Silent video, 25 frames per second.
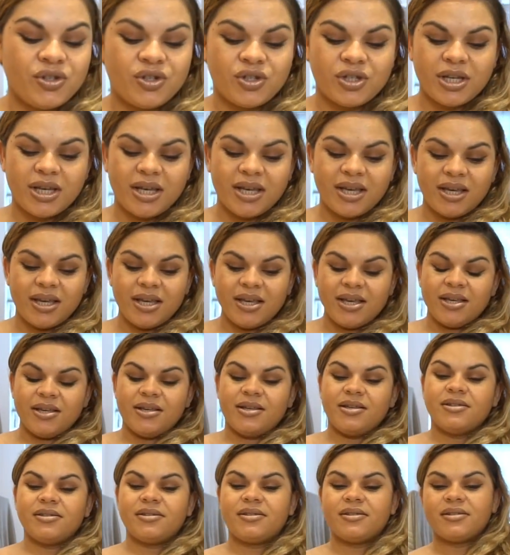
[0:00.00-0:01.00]

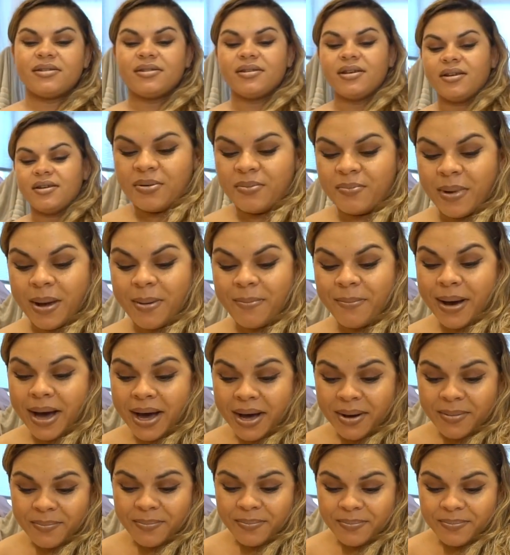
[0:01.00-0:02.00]
she is my
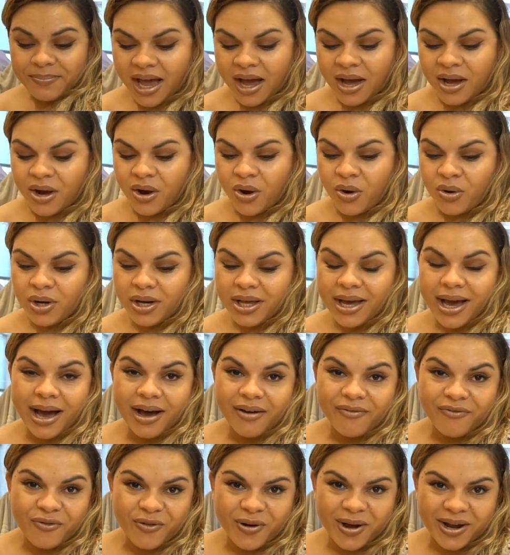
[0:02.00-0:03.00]
mom. I only
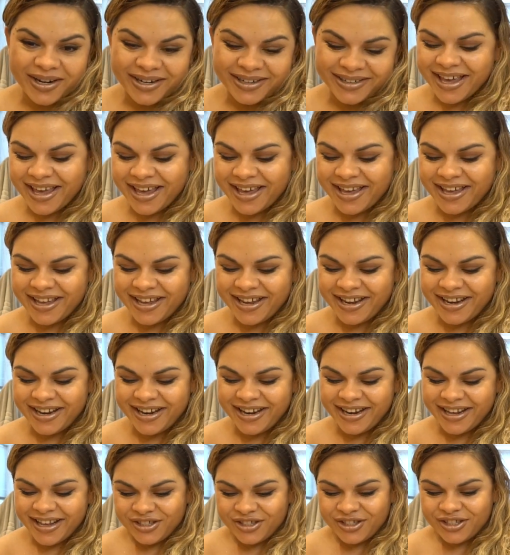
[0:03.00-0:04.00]
have one, and